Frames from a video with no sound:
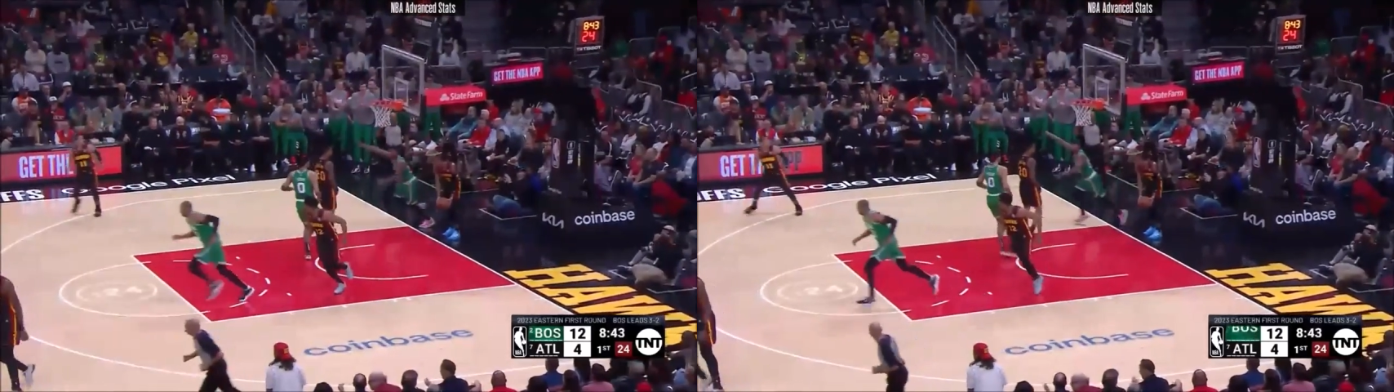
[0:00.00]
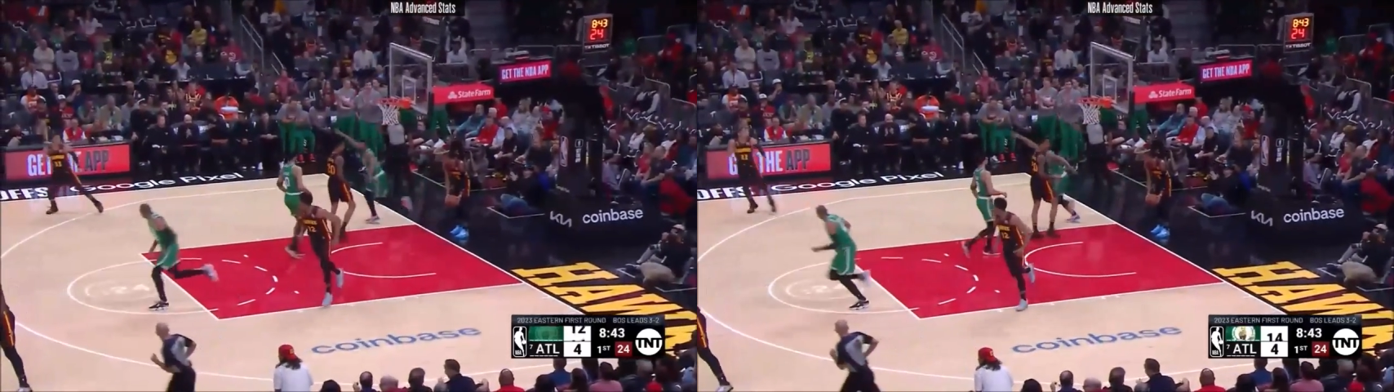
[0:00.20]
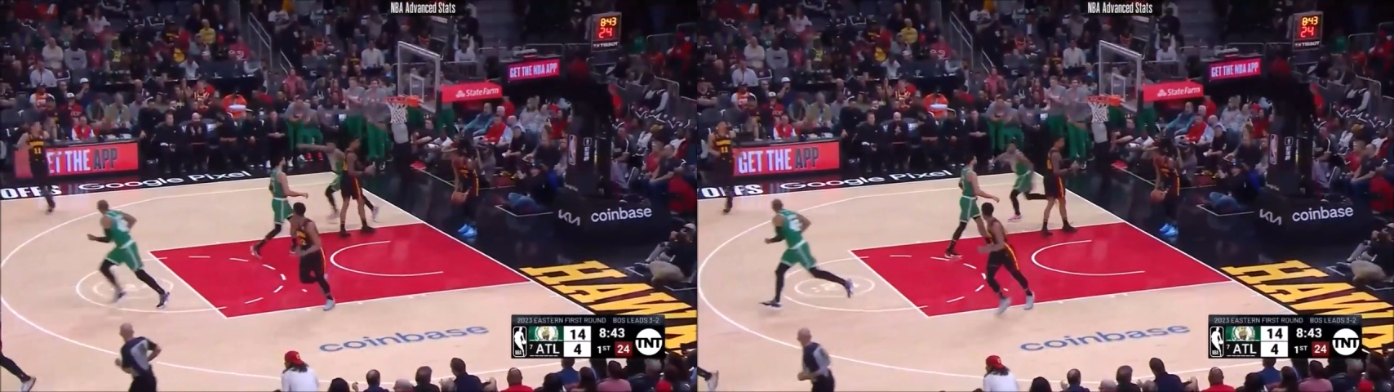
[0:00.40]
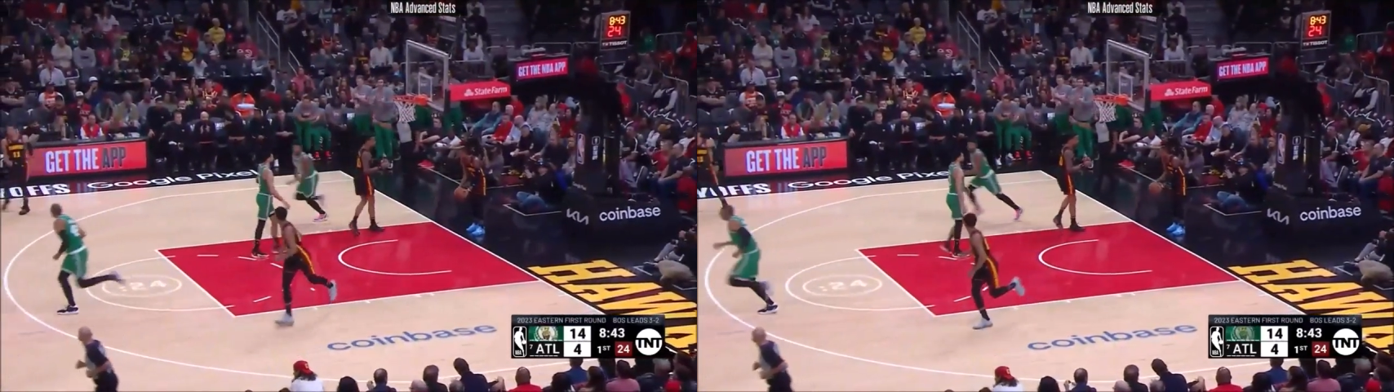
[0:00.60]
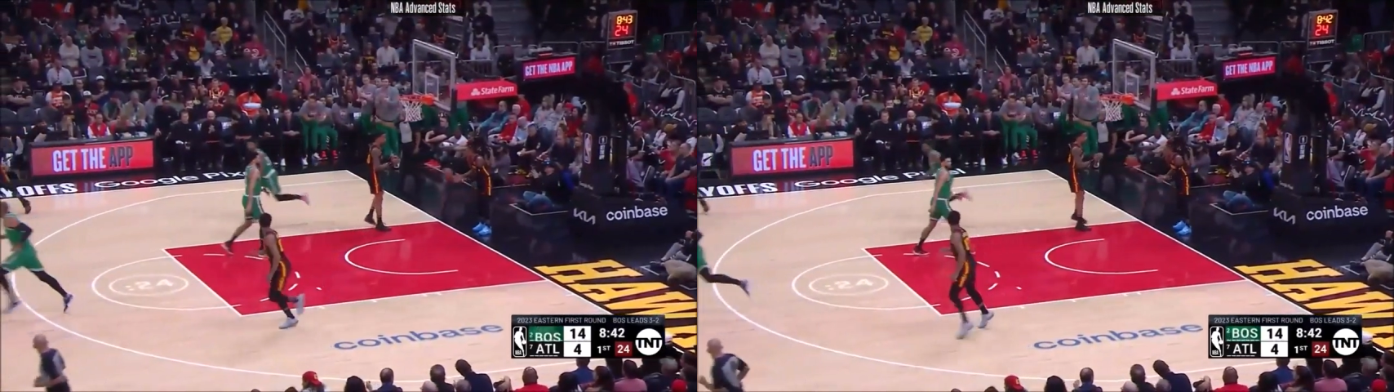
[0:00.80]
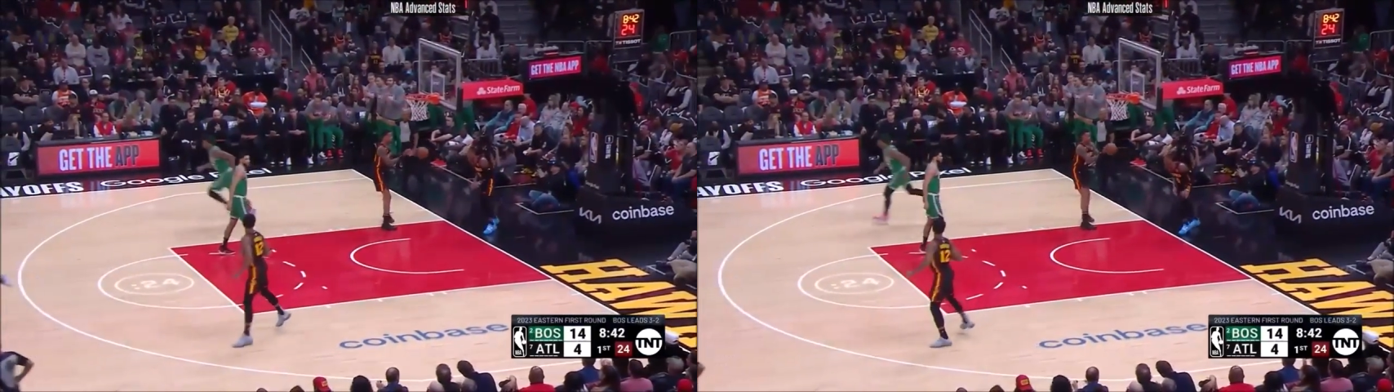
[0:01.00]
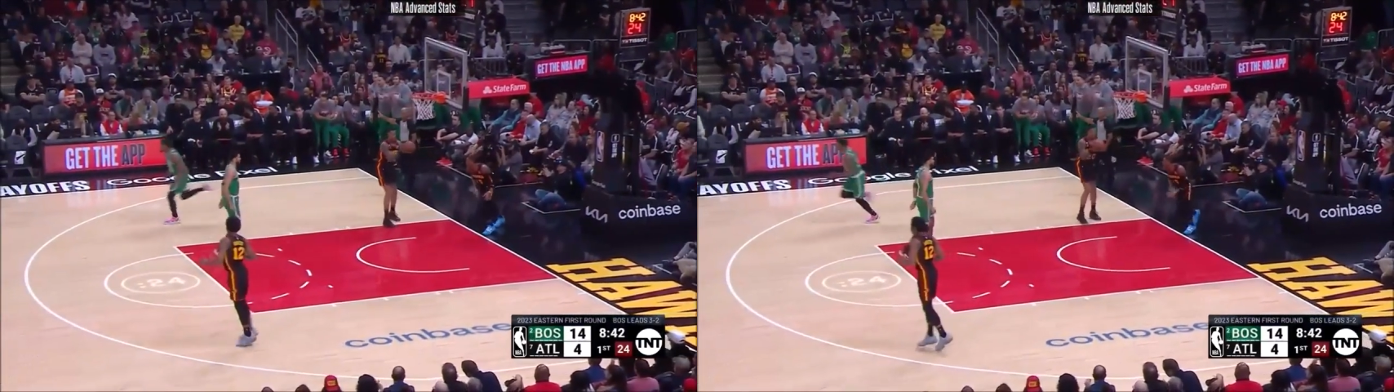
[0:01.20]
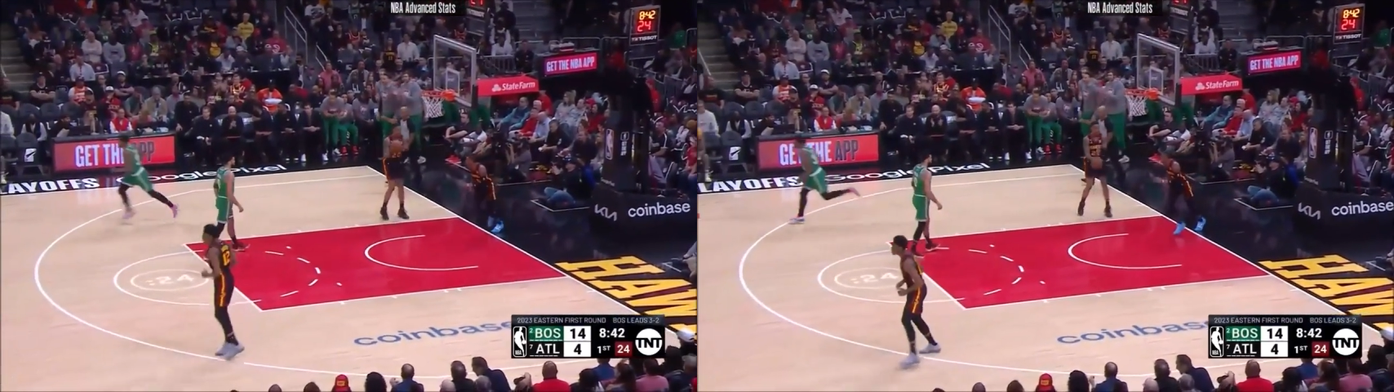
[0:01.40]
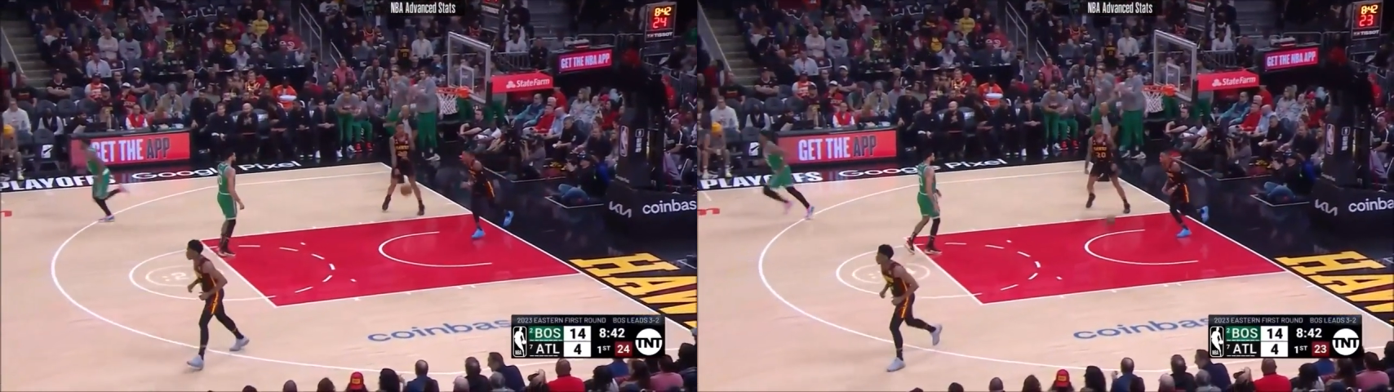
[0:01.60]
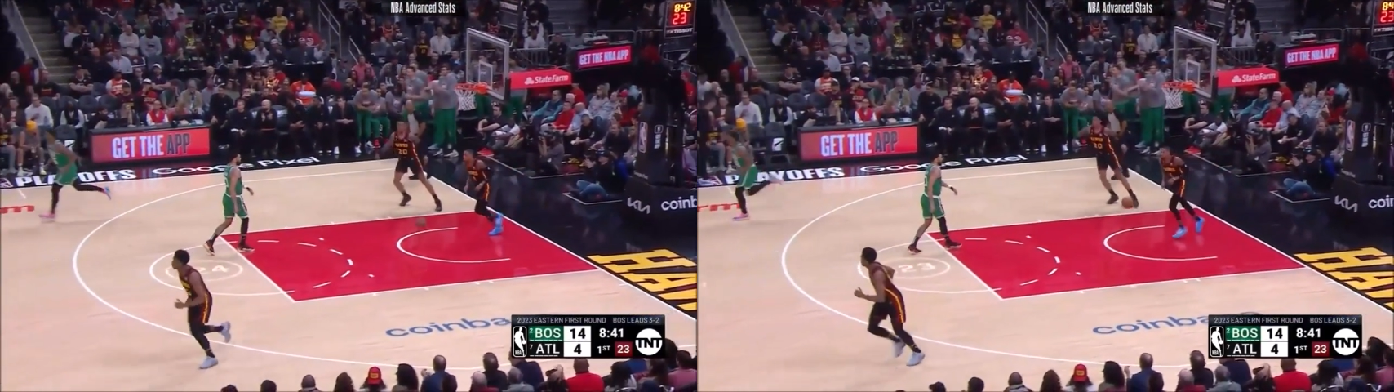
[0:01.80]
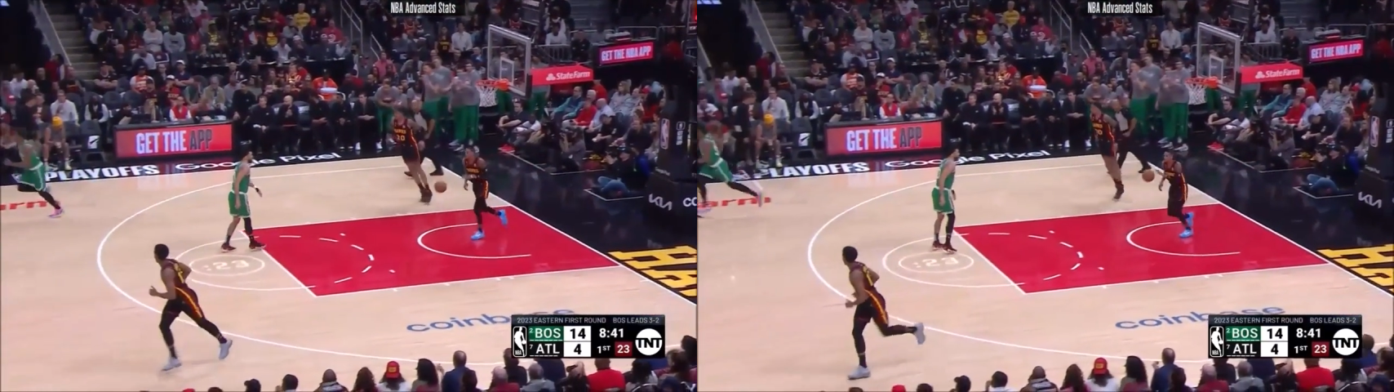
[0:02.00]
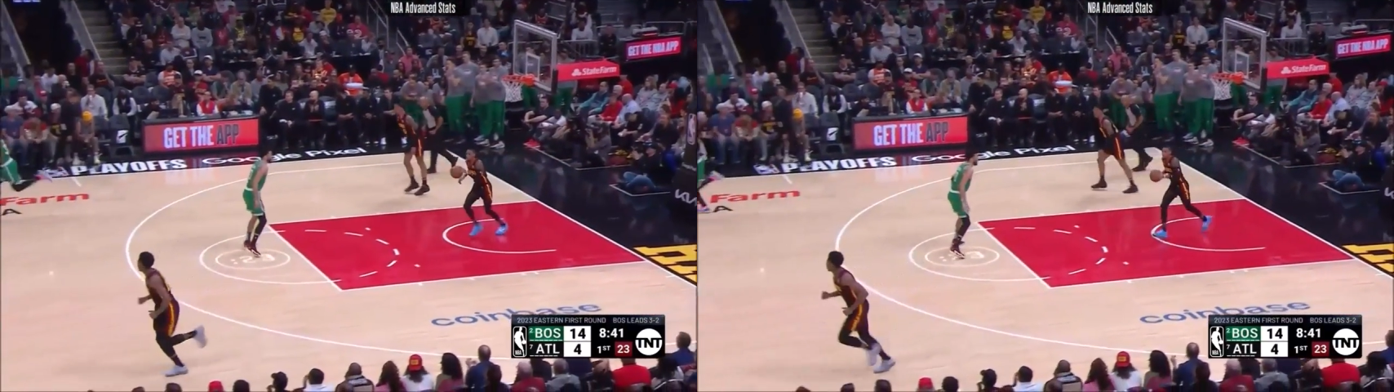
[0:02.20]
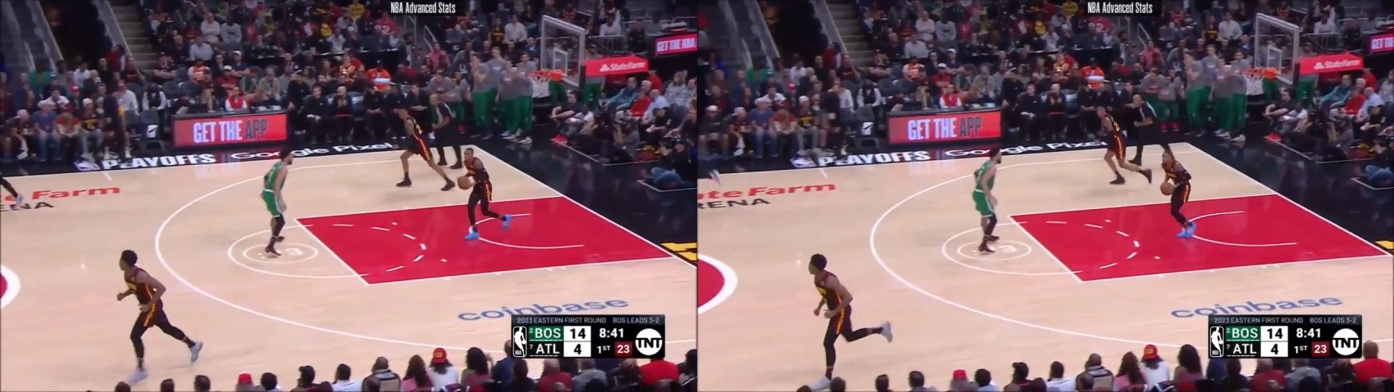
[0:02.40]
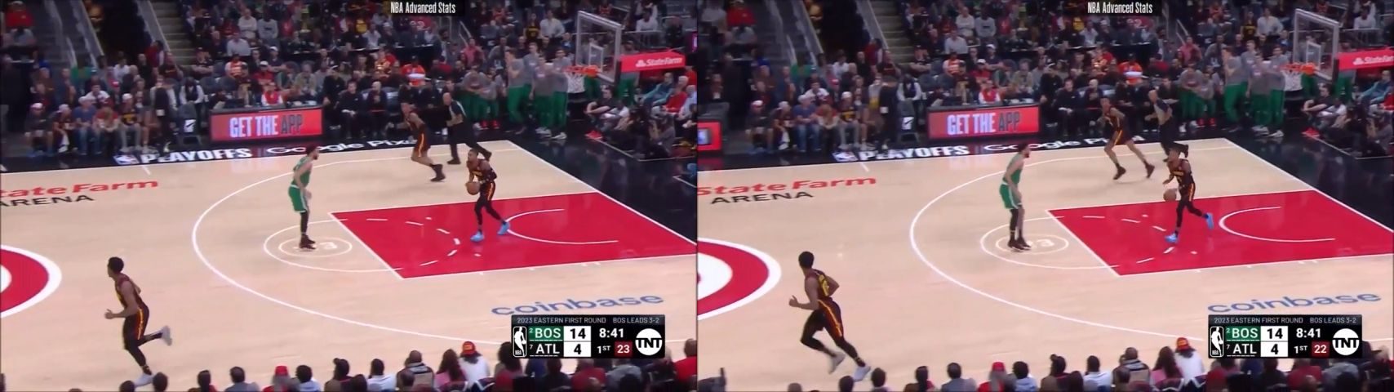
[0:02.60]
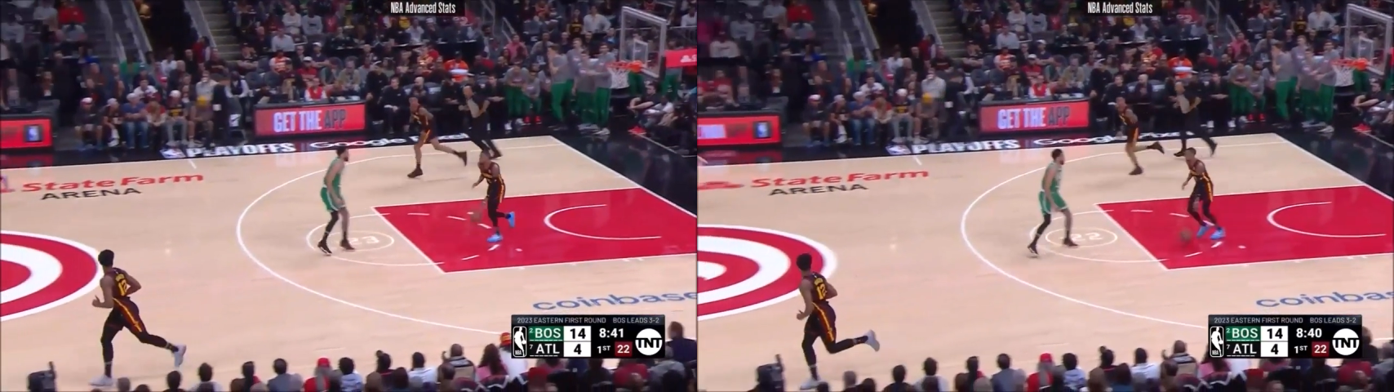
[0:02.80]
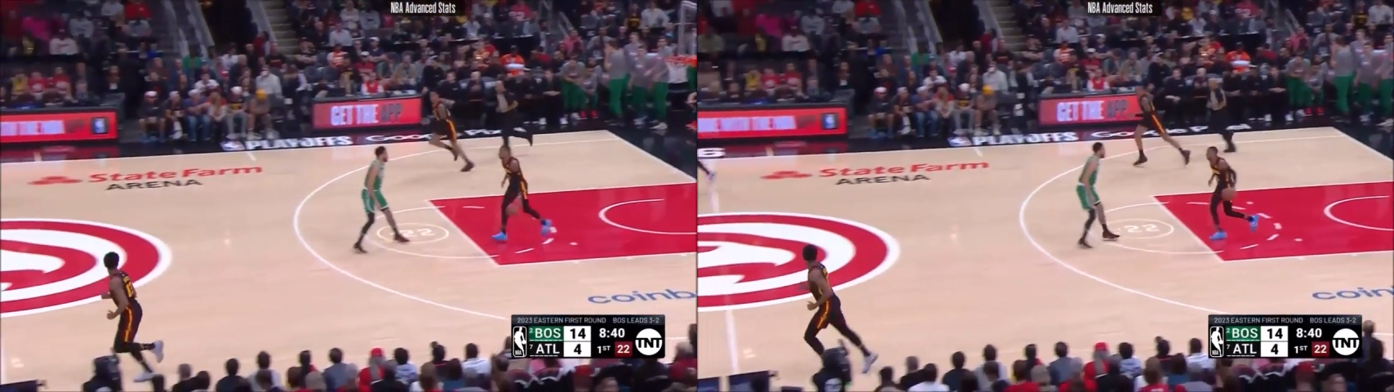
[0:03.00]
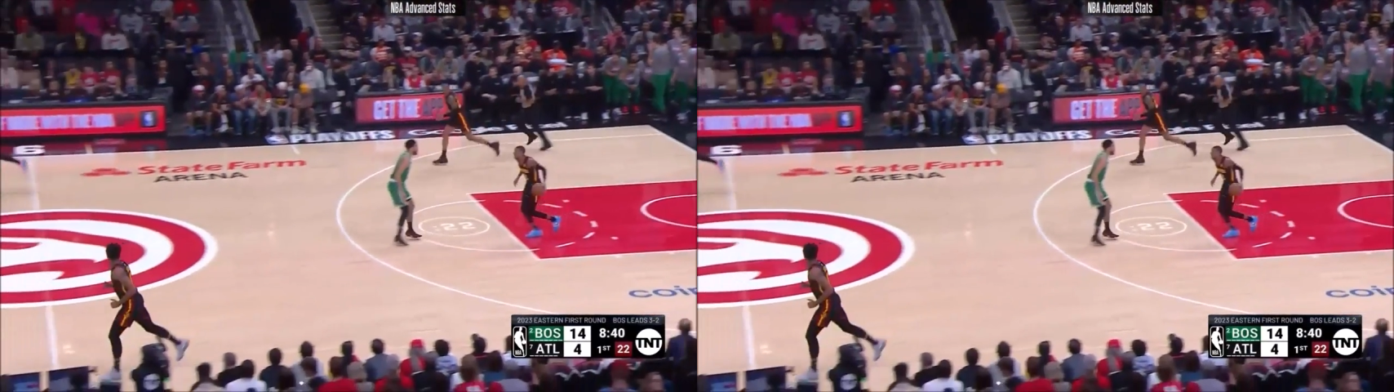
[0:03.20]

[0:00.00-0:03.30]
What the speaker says: [unreadable: no face in view]